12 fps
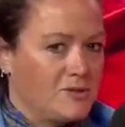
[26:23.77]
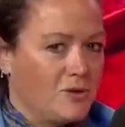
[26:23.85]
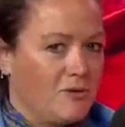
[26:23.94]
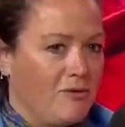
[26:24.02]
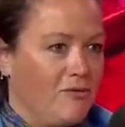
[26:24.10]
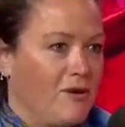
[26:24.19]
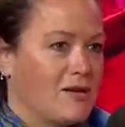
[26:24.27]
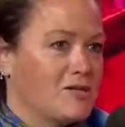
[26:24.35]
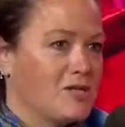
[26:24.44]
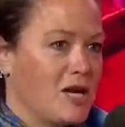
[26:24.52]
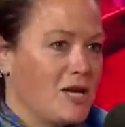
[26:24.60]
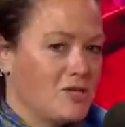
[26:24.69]
sort of
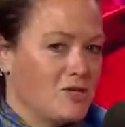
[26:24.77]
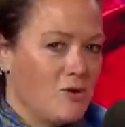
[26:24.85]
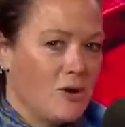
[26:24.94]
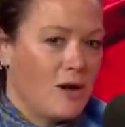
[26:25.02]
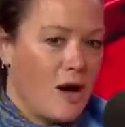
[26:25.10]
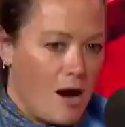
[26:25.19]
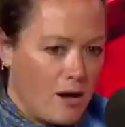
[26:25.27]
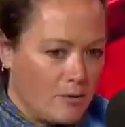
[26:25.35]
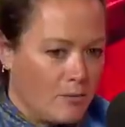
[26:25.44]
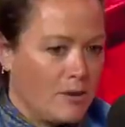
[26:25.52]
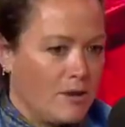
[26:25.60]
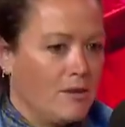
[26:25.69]
investigation going
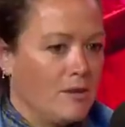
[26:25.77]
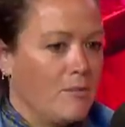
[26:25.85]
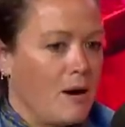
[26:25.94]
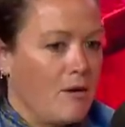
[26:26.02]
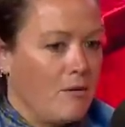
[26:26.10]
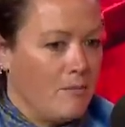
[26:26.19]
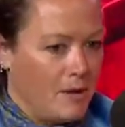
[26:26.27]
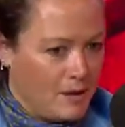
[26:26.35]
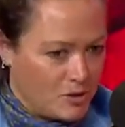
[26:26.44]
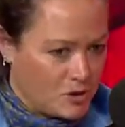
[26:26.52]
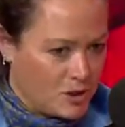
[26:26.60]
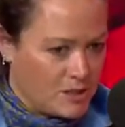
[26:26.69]
on within the
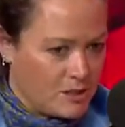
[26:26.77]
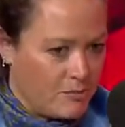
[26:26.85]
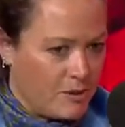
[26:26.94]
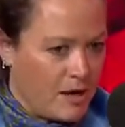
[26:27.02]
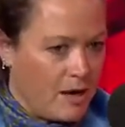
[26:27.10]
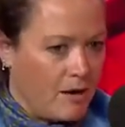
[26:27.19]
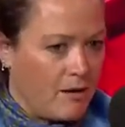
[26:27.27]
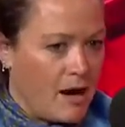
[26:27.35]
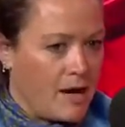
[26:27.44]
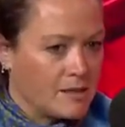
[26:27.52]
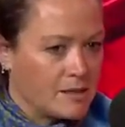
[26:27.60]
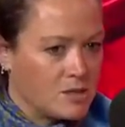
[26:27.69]
paramilitaries up there
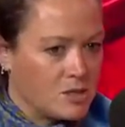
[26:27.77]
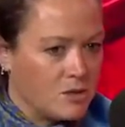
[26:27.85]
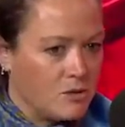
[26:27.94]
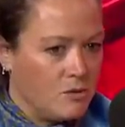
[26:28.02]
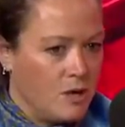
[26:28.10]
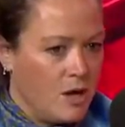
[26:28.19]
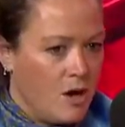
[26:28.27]
as to